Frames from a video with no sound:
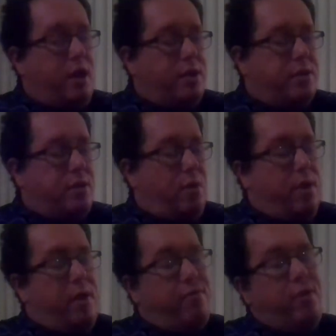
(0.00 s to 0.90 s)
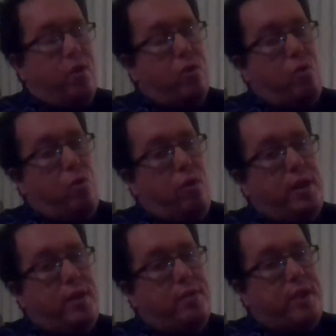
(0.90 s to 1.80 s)
So if your goal
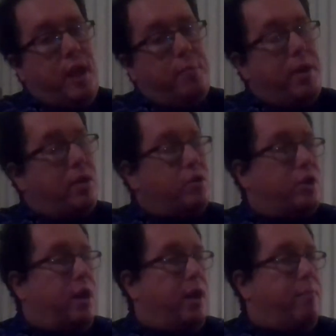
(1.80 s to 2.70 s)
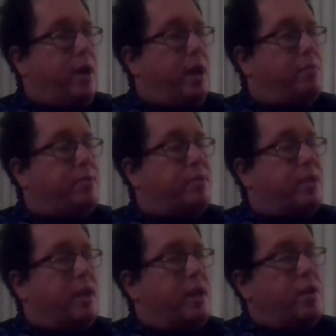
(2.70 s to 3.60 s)
is get a better job, I would
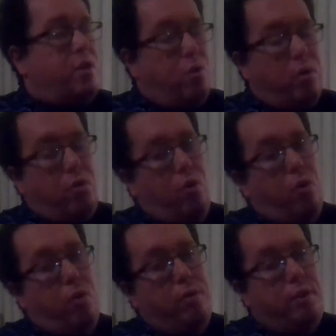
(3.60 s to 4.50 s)
say your goal